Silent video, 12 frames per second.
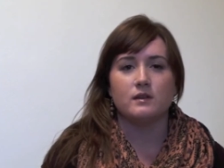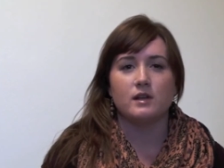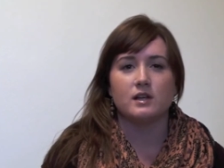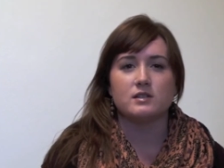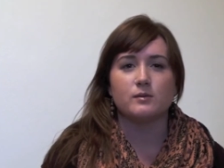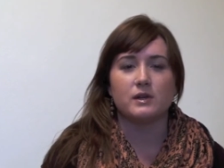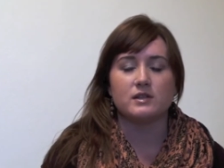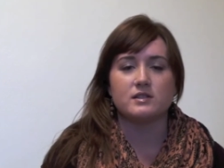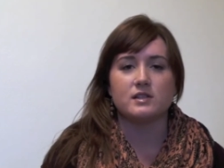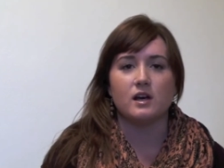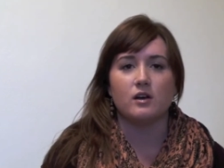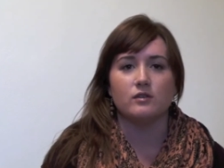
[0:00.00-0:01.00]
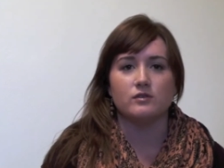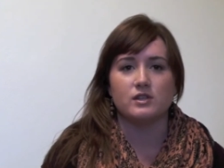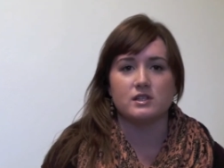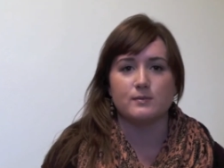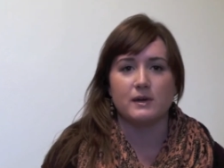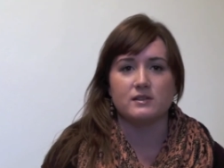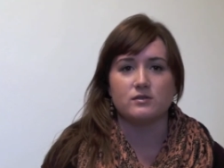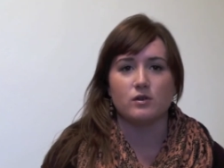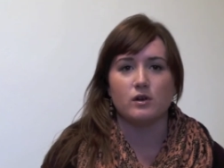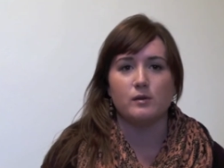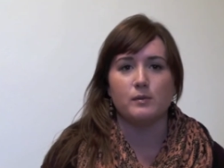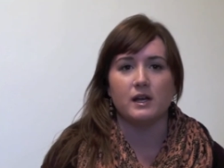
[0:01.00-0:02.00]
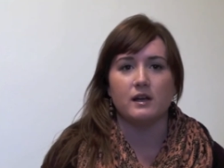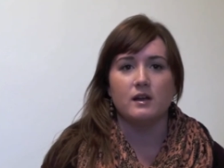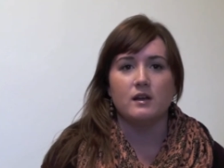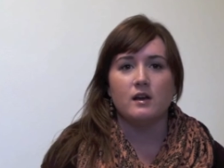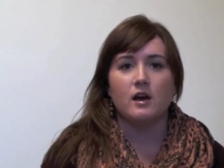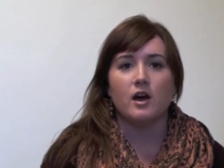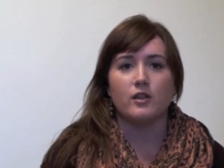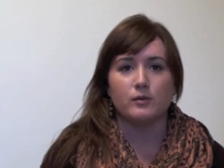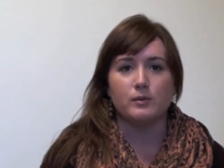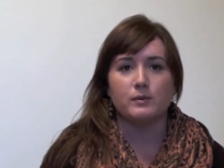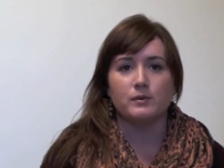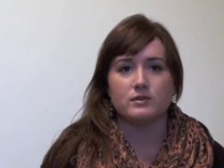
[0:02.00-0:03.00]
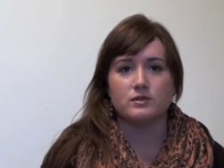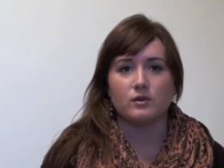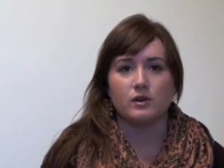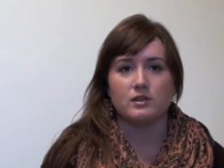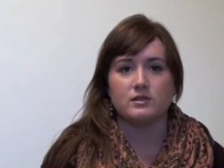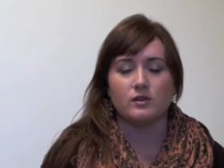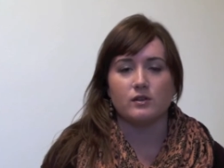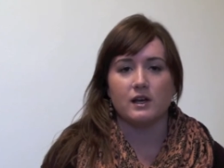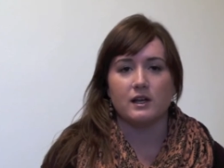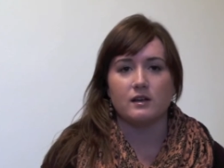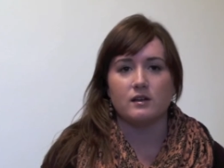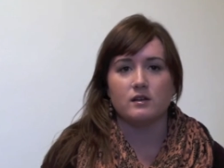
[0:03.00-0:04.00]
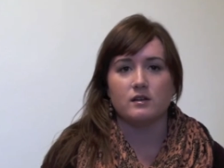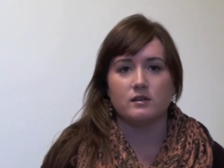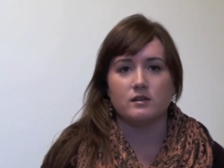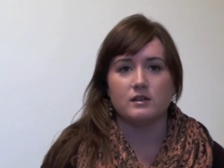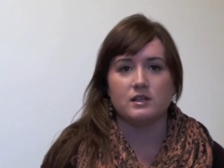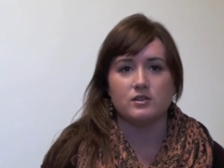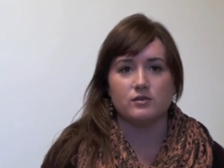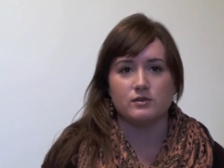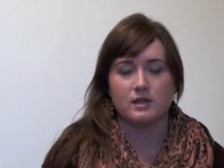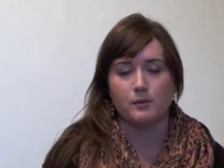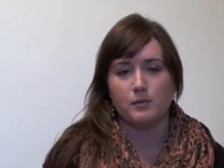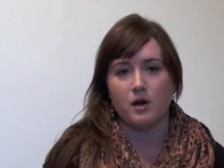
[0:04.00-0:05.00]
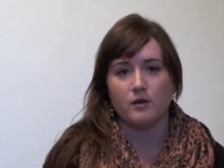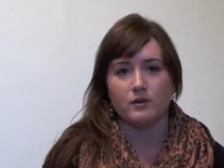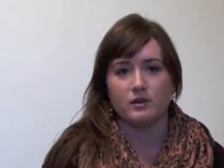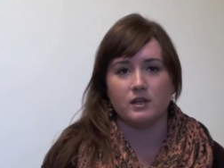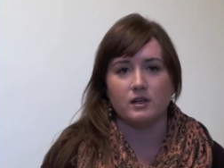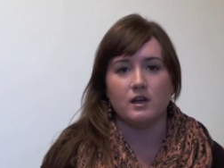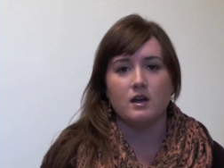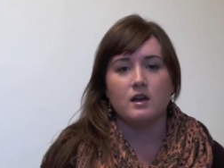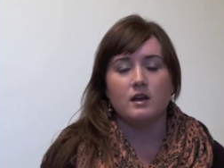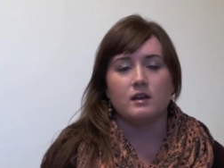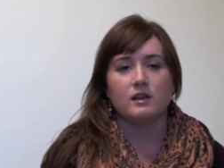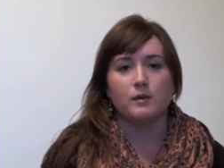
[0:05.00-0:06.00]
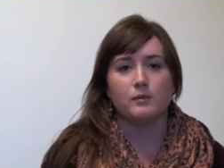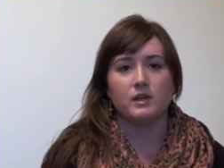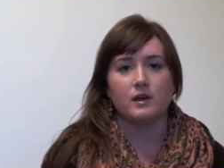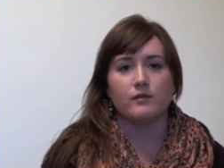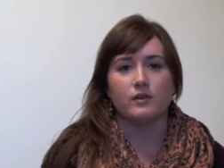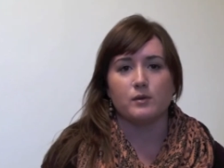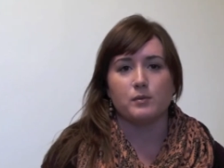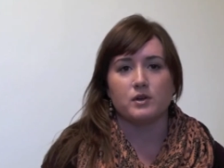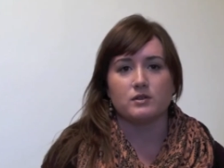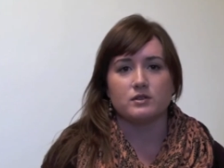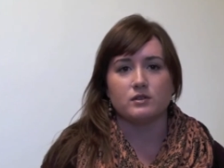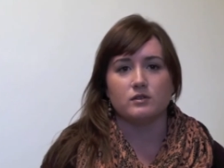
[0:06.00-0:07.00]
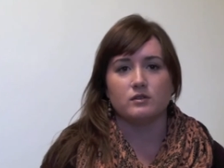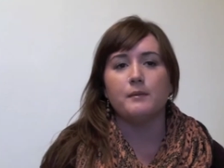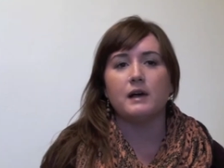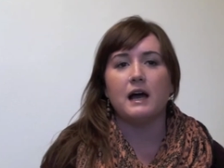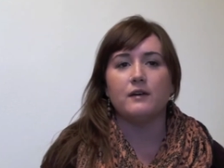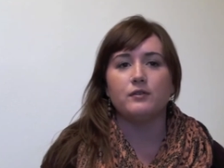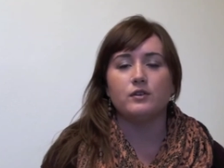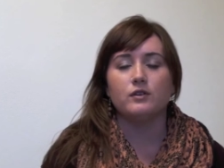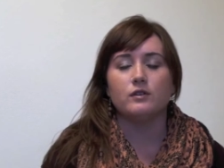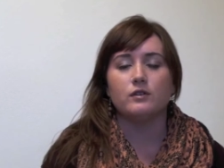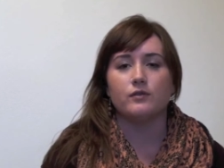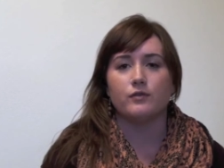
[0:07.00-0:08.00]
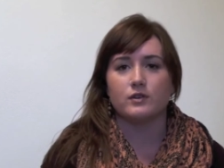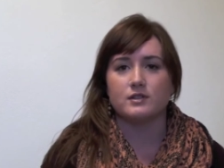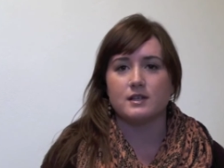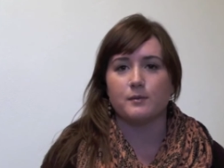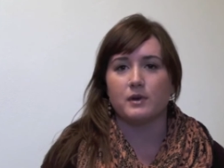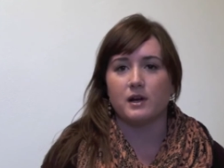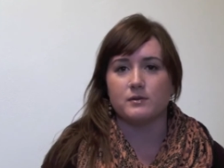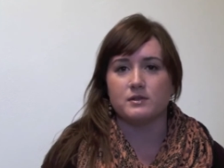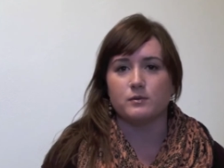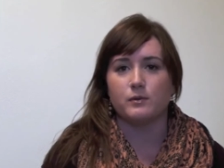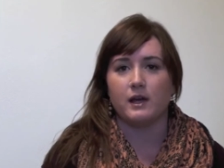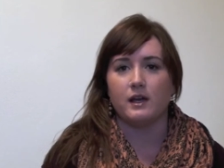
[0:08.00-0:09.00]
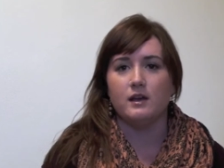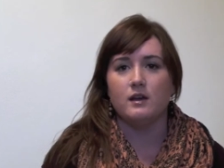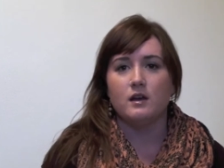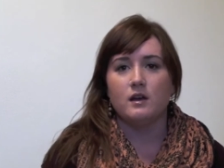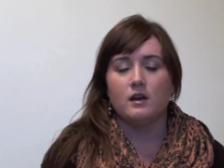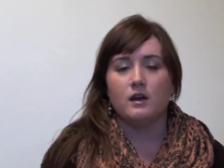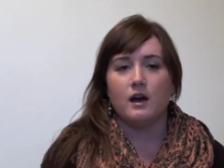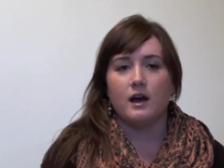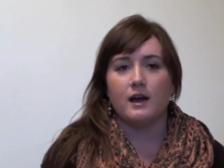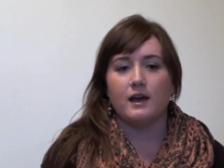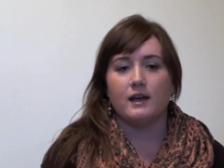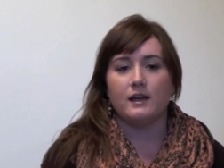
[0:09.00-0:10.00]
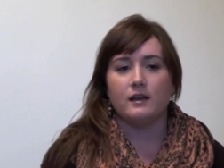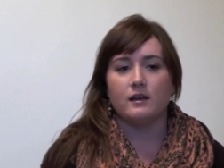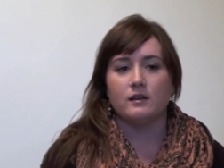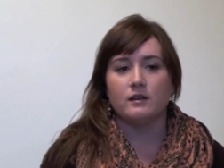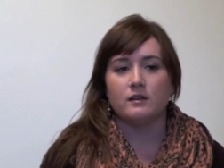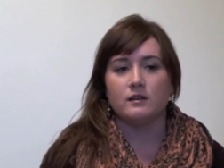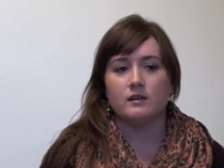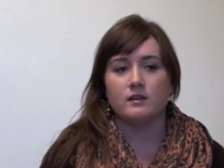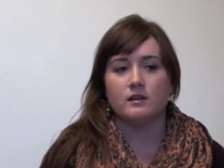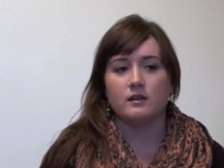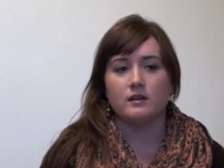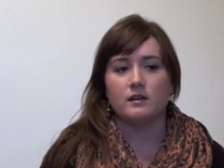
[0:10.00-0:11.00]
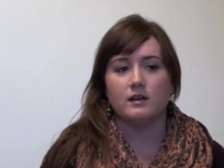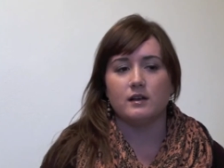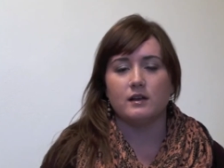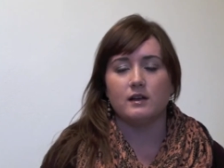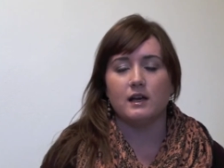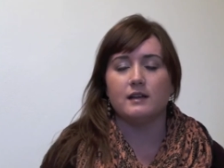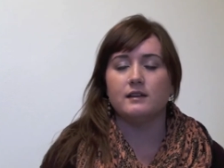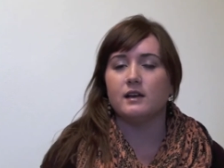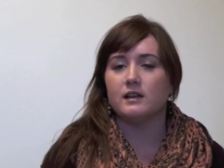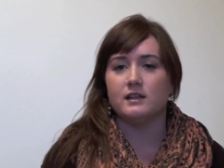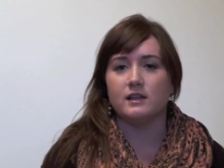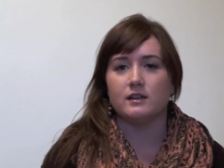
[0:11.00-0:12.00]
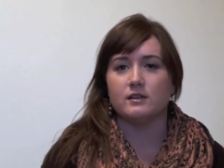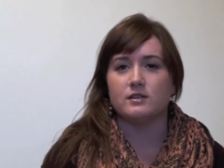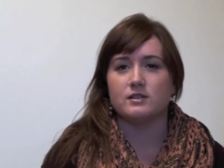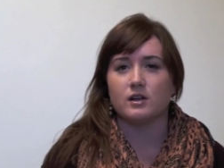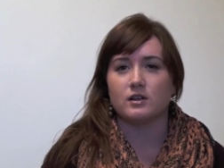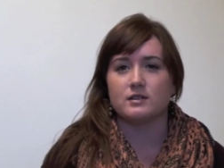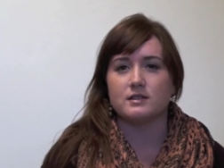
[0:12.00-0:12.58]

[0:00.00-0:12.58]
not so much tell just my story, but other people's stories so that issues like poverty can become very personal. After the first summer I was away, I had the idea to start